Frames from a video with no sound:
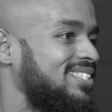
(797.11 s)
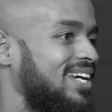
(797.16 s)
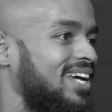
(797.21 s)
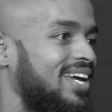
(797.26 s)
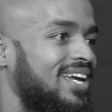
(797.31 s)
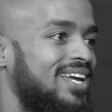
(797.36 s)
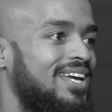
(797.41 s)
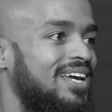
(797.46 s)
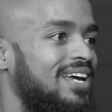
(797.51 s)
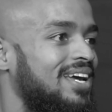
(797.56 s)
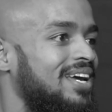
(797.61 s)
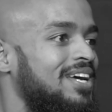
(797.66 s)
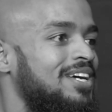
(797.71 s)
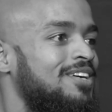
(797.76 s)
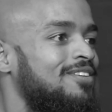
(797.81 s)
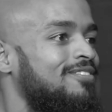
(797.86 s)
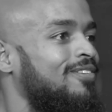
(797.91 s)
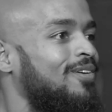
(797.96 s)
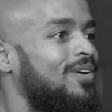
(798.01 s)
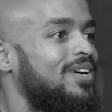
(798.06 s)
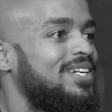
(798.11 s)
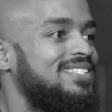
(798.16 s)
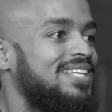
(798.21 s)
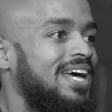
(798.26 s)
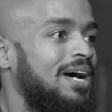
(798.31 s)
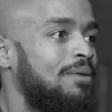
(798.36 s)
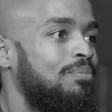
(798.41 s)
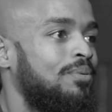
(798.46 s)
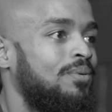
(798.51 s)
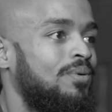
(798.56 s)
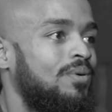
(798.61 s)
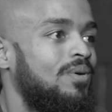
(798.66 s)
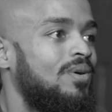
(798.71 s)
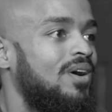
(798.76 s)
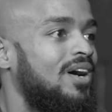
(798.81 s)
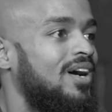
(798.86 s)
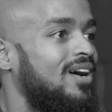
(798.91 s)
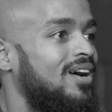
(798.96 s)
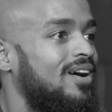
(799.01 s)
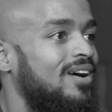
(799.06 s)
Like for example
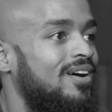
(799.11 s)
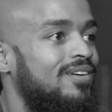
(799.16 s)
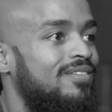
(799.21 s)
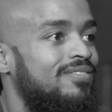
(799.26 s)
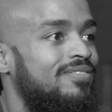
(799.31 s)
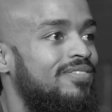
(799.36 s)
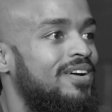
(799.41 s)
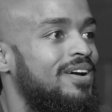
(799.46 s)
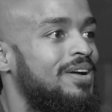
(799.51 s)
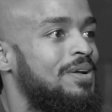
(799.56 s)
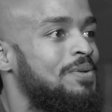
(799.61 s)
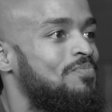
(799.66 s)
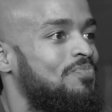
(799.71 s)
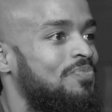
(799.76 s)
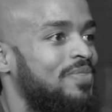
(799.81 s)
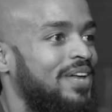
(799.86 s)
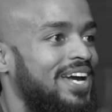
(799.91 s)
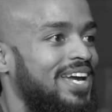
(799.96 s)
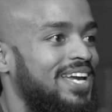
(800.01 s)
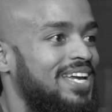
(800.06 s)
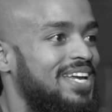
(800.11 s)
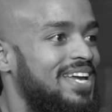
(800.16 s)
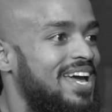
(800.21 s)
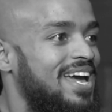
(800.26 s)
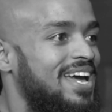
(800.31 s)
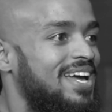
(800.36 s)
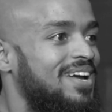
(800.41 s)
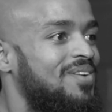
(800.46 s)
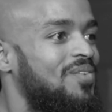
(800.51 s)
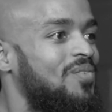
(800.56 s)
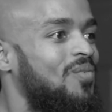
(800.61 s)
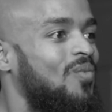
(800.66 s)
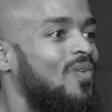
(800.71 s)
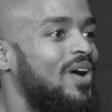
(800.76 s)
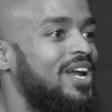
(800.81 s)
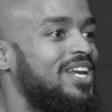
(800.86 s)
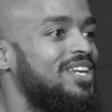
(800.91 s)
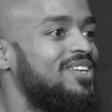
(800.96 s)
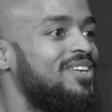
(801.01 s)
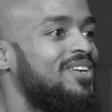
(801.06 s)
of like
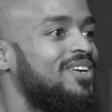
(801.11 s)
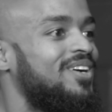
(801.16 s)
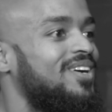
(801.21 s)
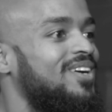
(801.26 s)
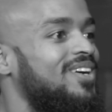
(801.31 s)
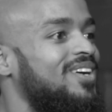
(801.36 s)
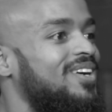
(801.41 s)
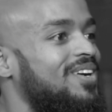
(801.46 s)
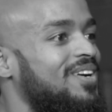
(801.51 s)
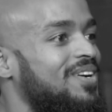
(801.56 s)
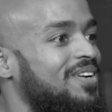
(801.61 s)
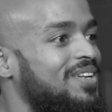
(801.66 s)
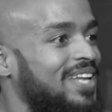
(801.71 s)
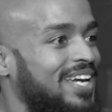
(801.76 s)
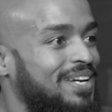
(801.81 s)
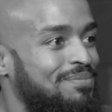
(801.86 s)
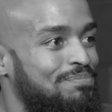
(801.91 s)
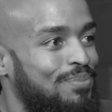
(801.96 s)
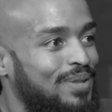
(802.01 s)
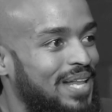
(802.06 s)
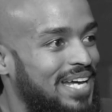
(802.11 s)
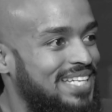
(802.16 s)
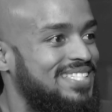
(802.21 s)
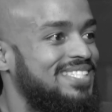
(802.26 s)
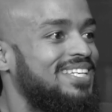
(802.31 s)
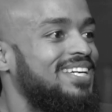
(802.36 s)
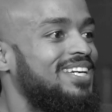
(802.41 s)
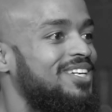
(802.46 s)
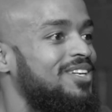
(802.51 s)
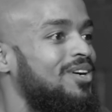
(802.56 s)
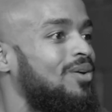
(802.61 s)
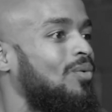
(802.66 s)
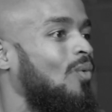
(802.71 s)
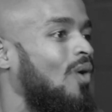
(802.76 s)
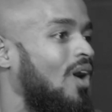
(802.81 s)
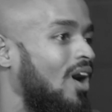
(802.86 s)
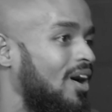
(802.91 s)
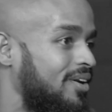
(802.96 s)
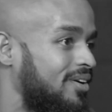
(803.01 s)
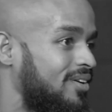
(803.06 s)
when you're like blessing your
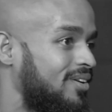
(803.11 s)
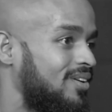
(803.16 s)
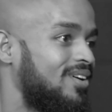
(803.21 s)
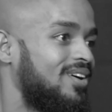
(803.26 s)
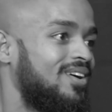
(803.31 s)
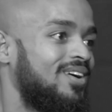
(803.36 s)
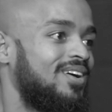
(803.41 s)
water.